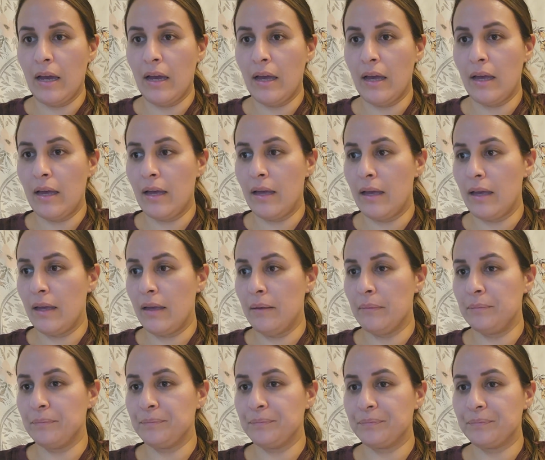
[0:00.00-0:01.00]
Let
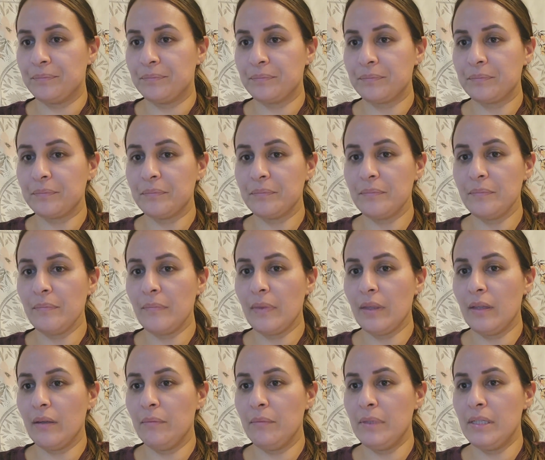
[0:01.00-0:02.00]

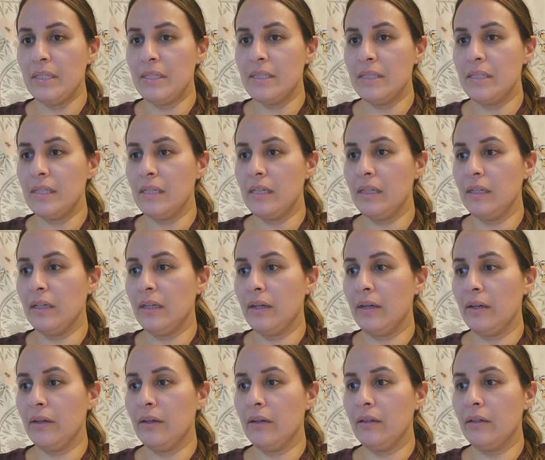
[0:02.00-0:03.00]
me see
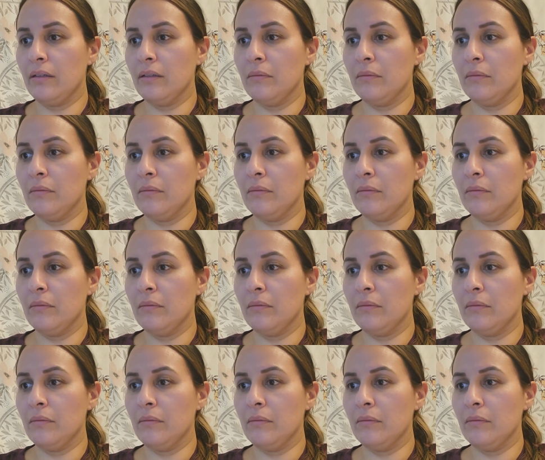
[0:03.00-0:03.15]
here.